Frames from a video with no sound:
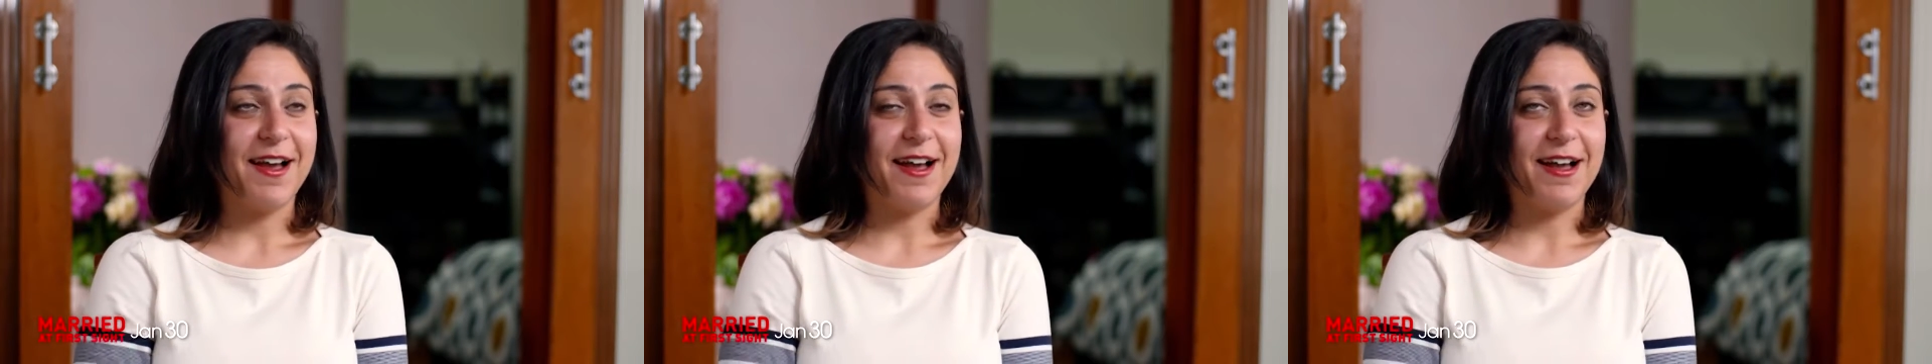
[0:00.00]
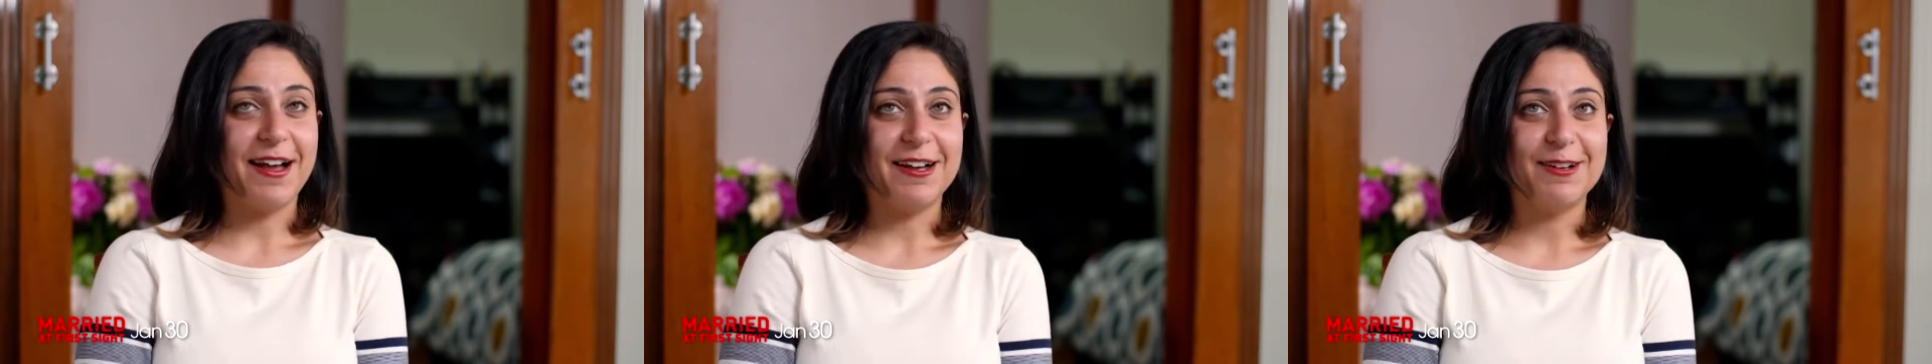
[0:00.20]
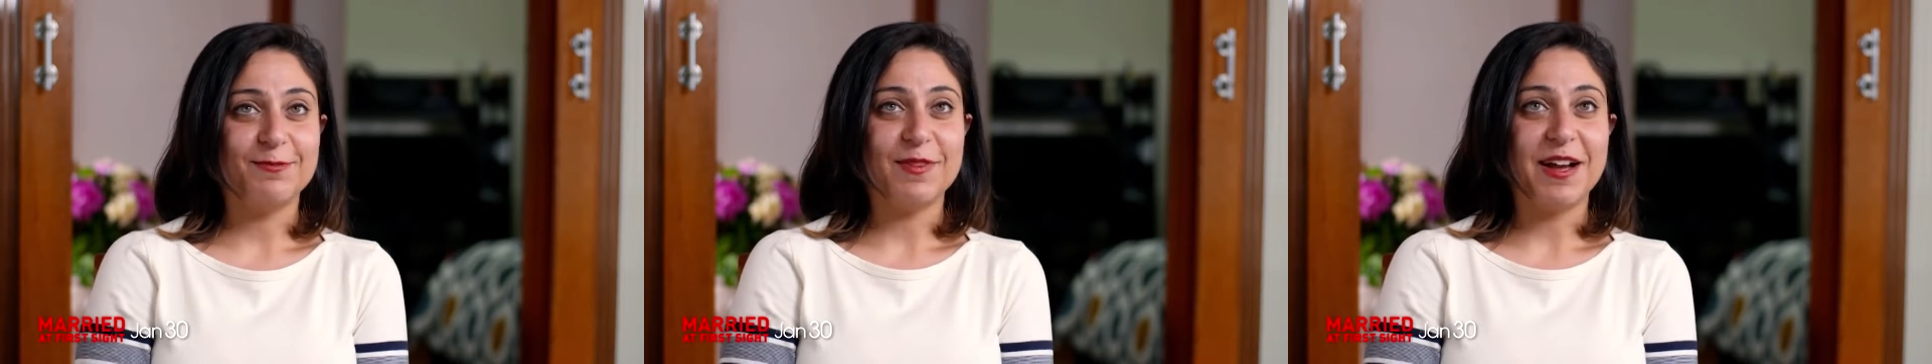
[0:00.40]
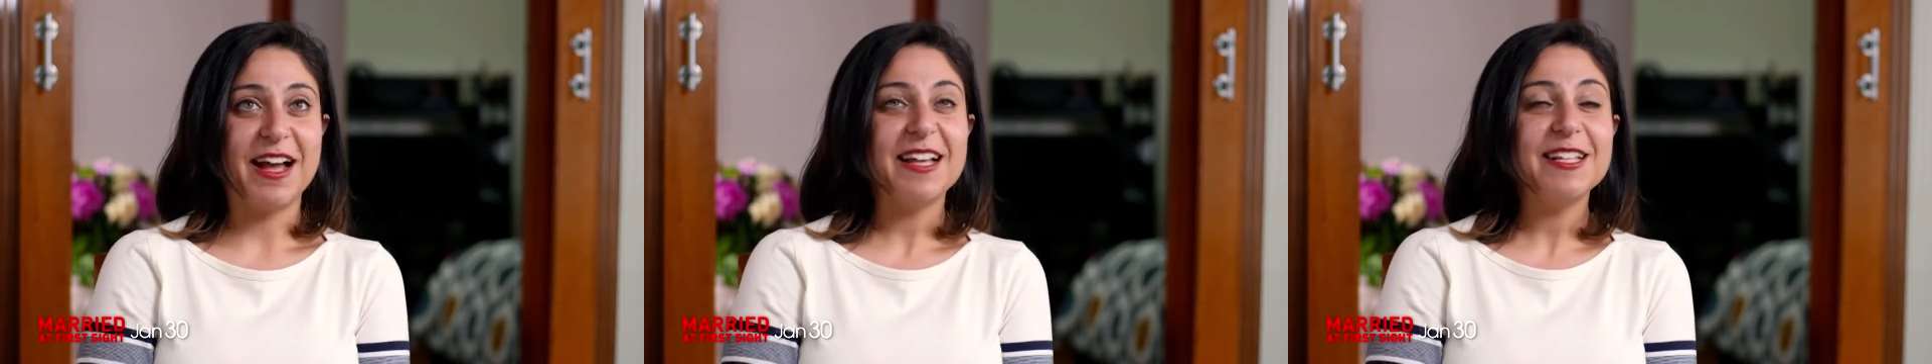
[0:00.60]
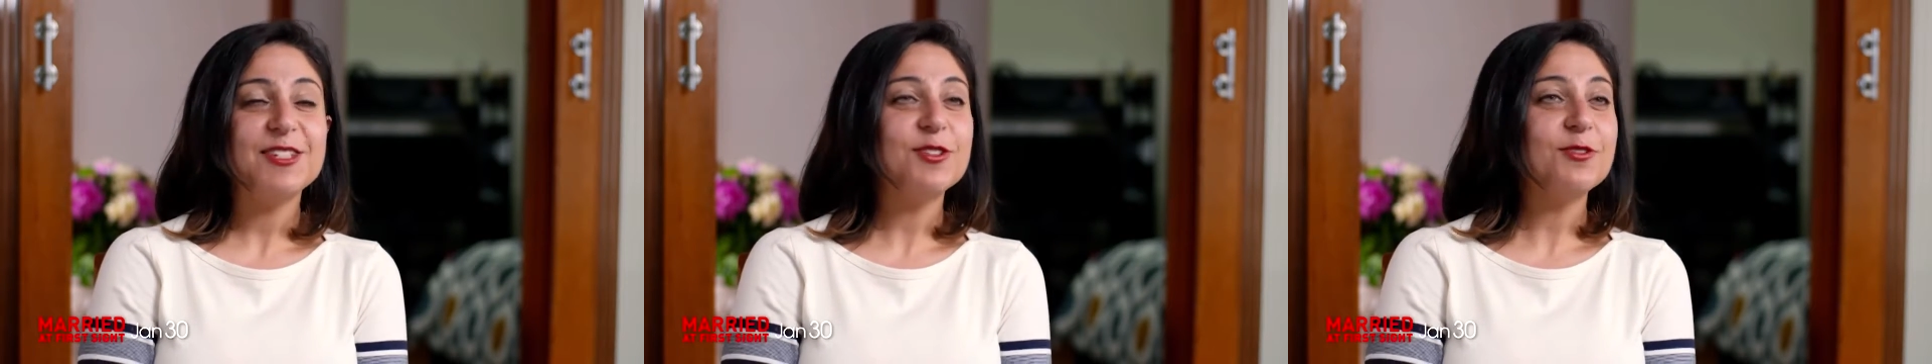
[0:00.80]

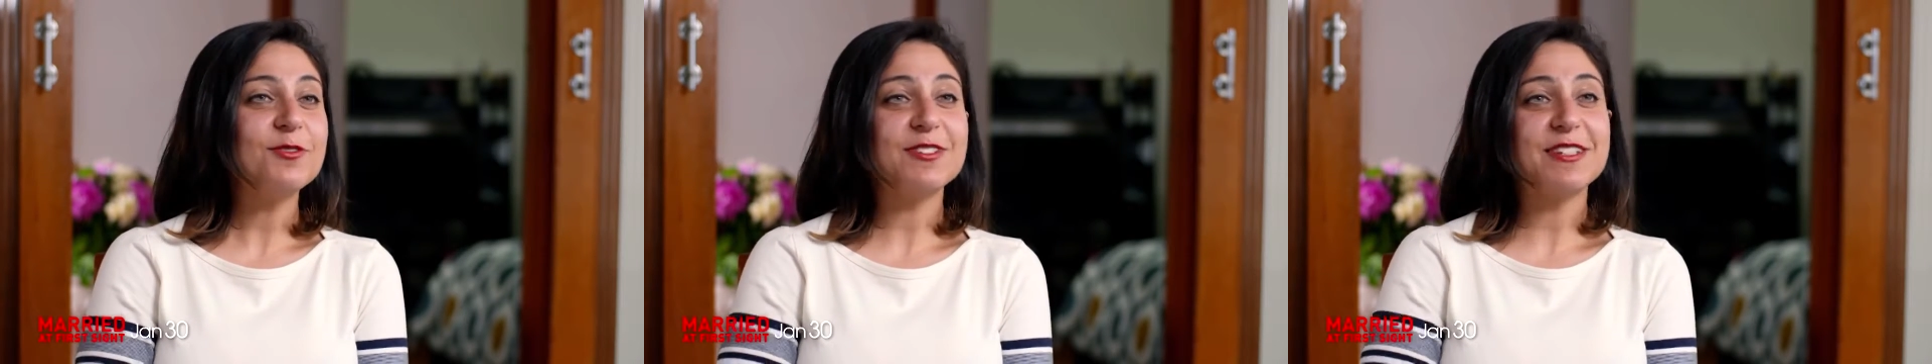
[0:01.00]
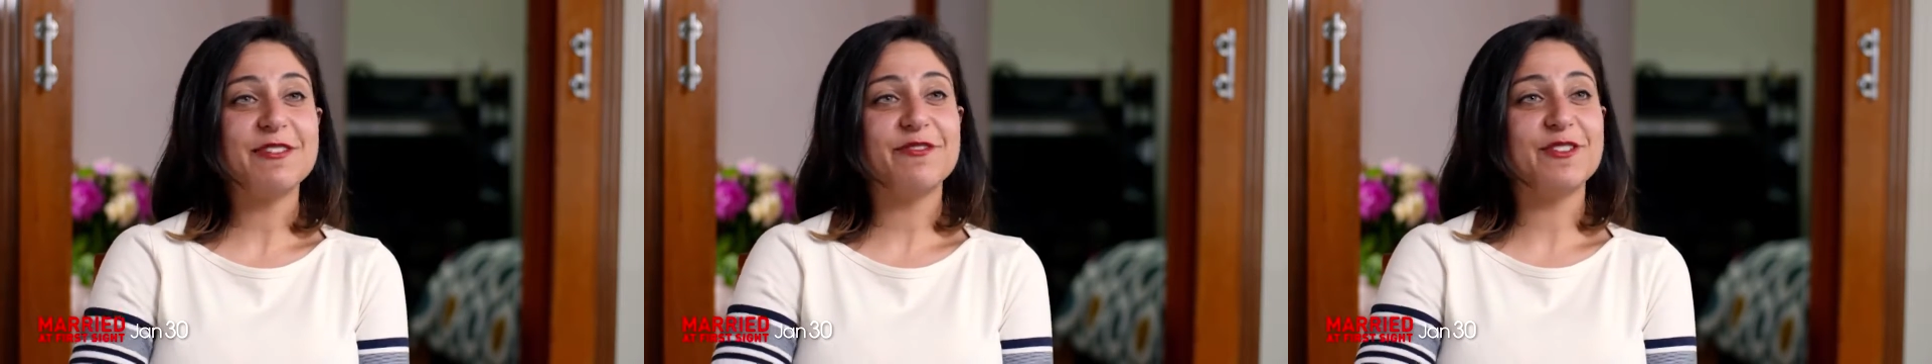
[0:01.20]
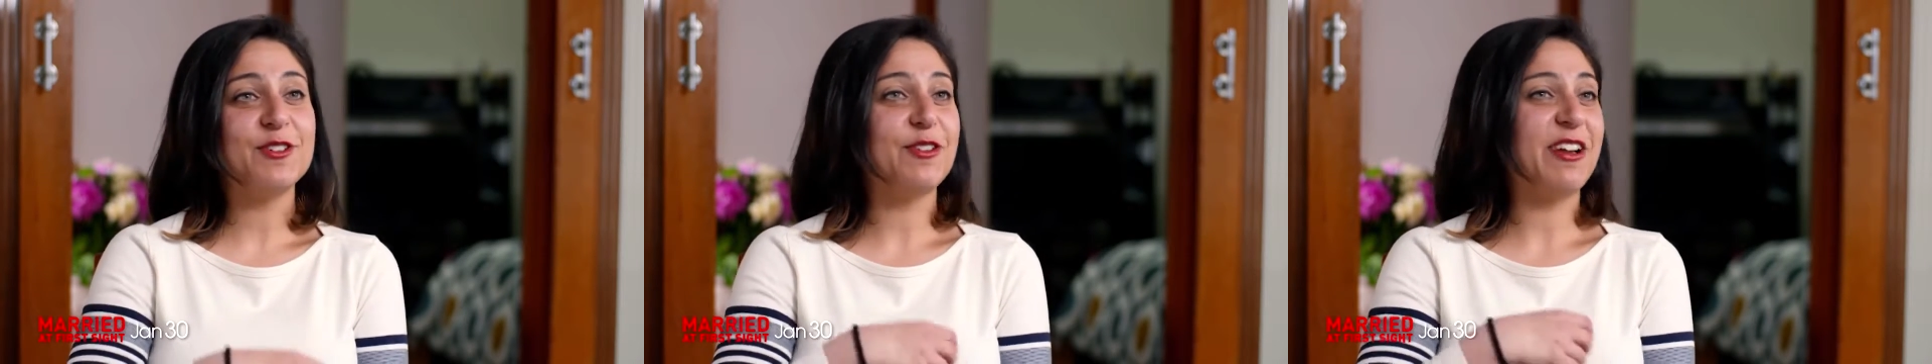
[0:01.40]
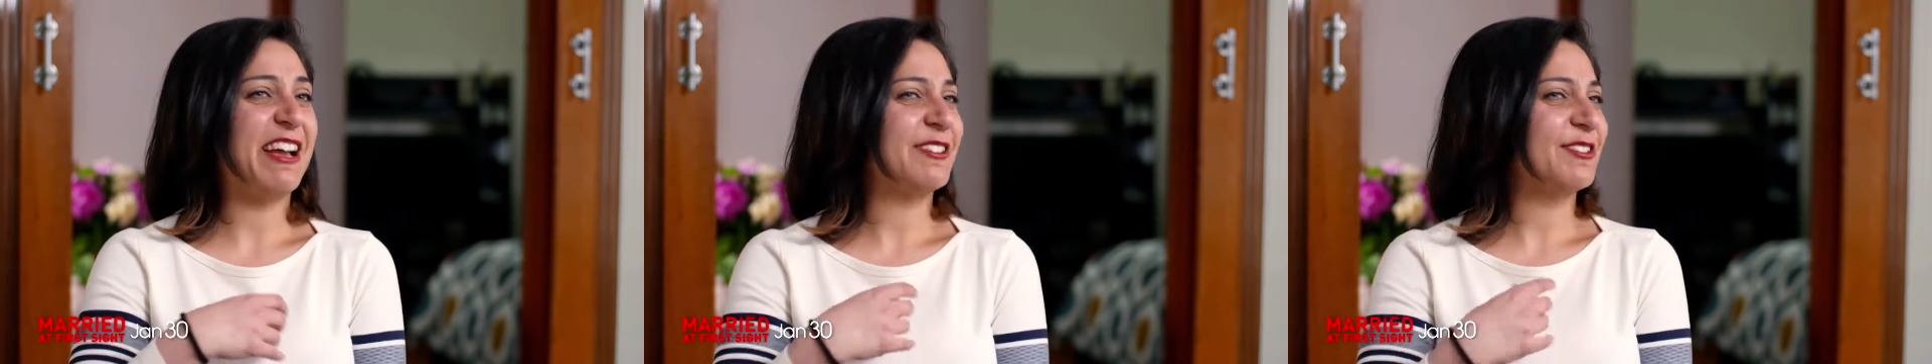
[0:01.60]
I don't even know how